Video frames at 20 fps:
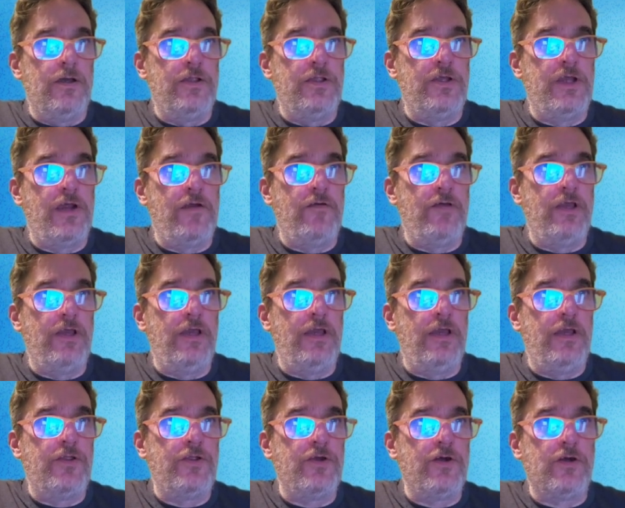
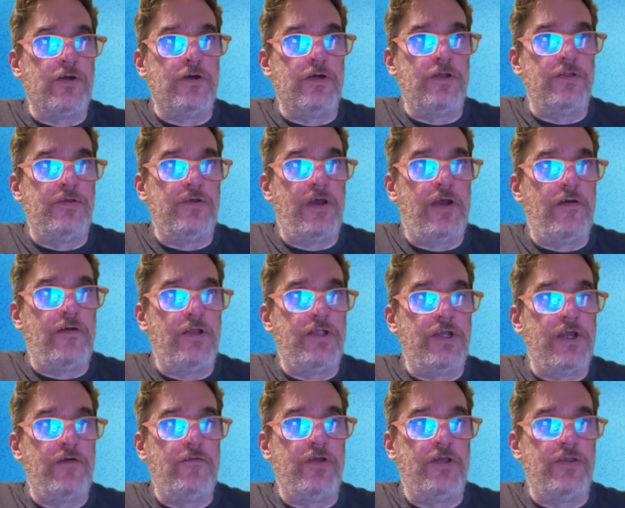Cherry chocolate cherry
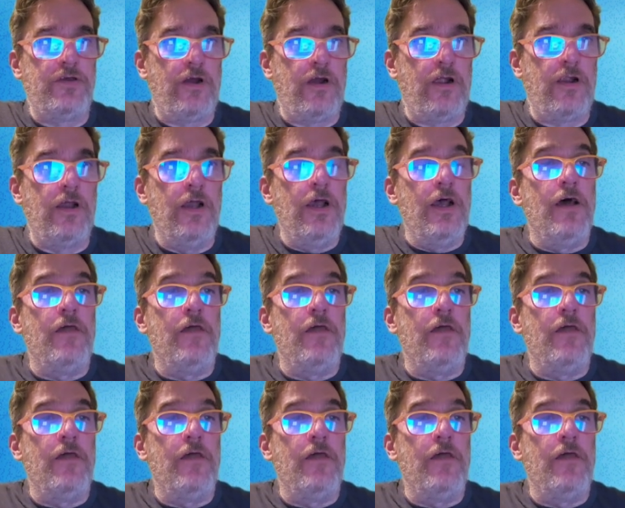cherry tart.